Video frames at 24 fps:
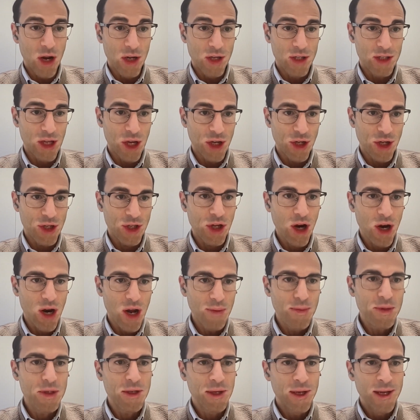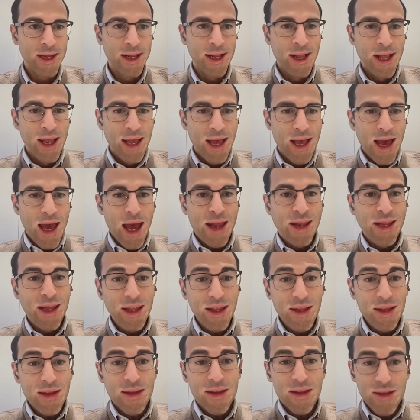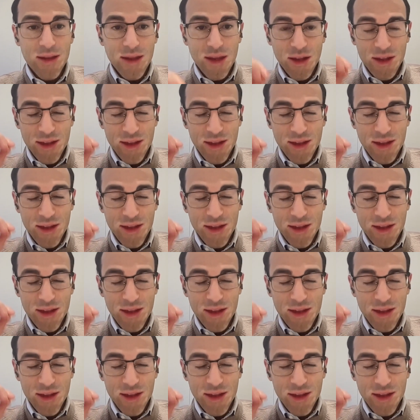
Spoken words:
very early stage startups. And then